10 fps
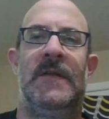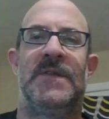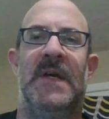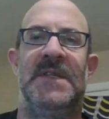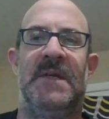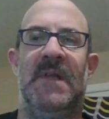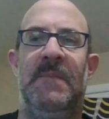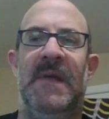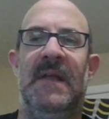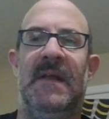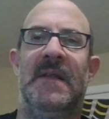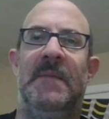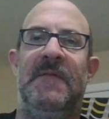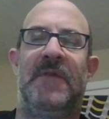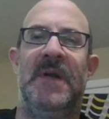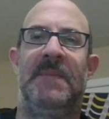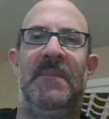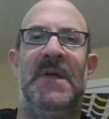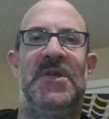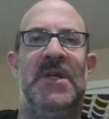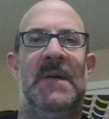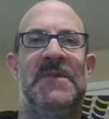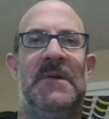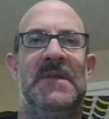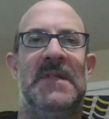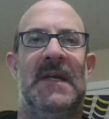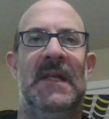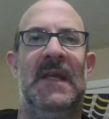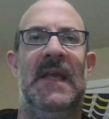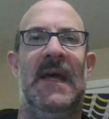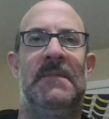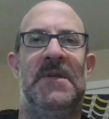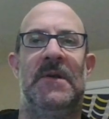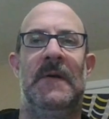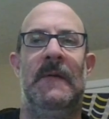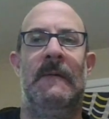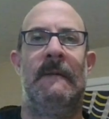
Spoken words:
So I said, well, let me free up the bishop so it's not going to get captured.